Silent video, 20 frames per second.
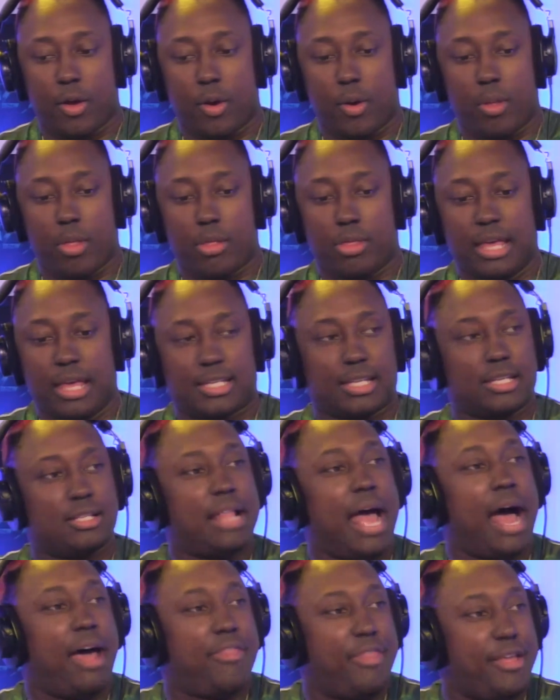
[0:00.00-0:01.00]
this is
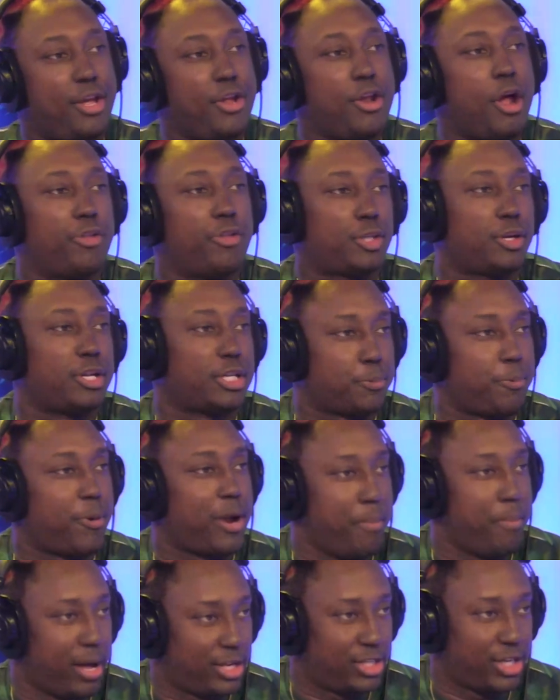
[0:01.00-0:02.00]
now that, you know, so this is
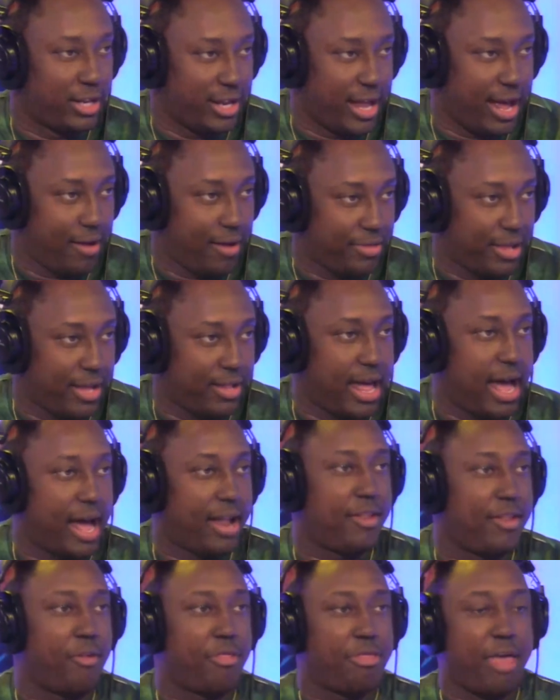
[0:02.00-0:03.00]
pretty much it now. And
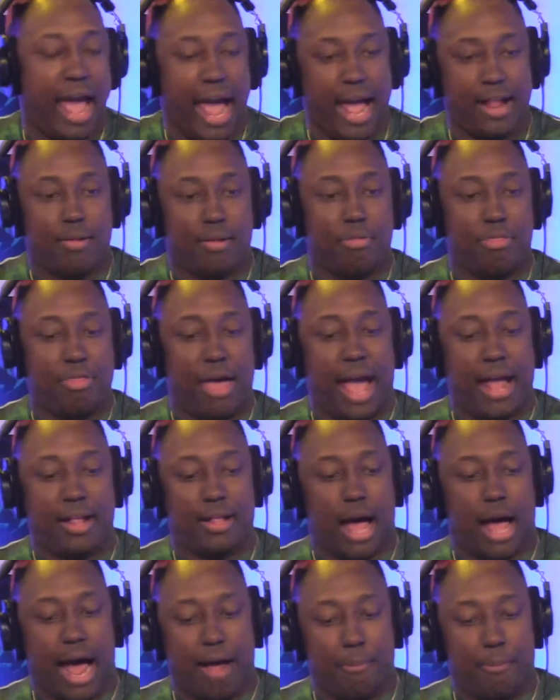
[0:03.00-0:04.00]
now
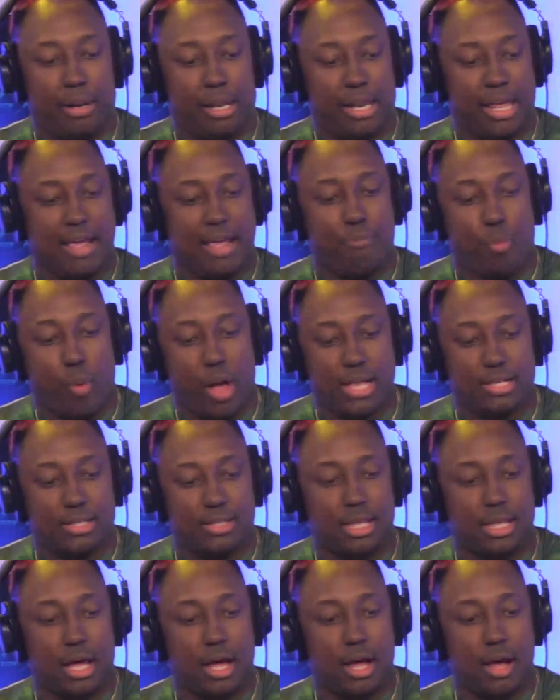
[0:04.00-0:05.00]
that I believe was
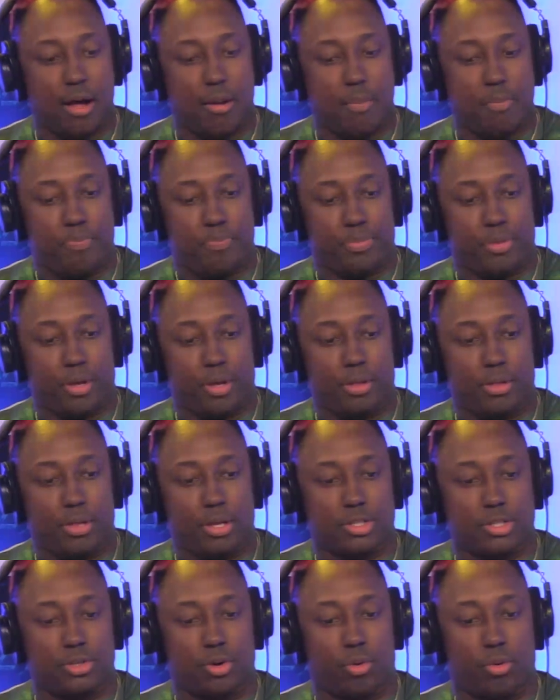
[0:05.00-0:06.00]
the
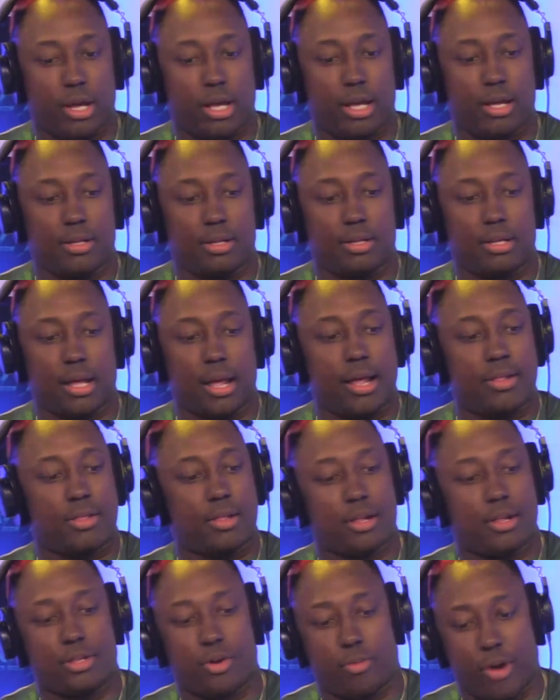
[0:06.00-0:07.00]
story
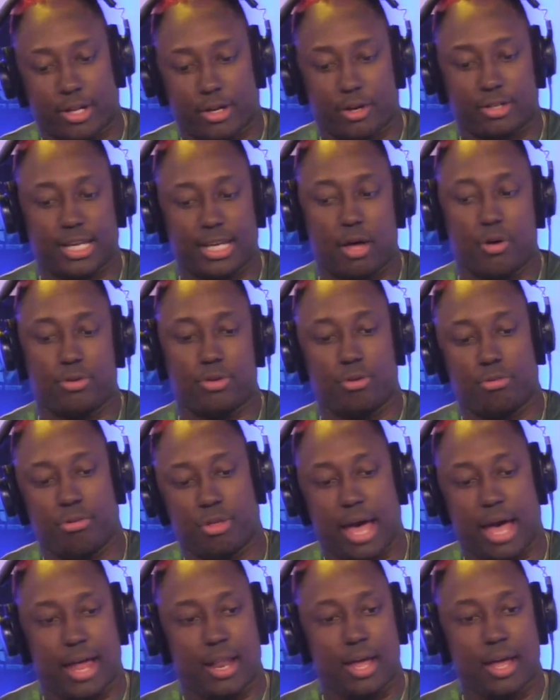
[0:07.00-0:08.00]
and director telling you
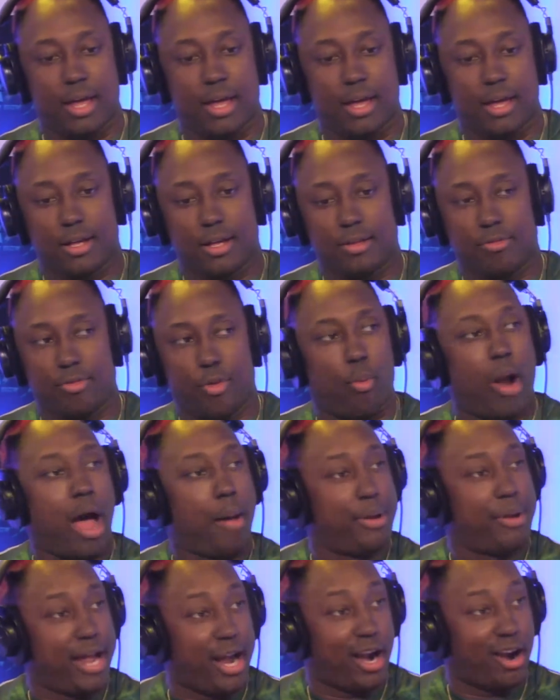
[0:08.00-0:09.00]
that the
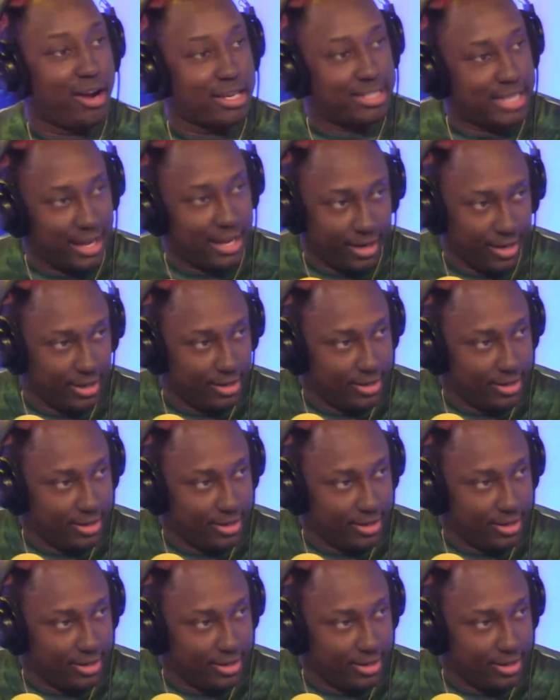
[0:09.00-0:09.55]
Robin era is ended.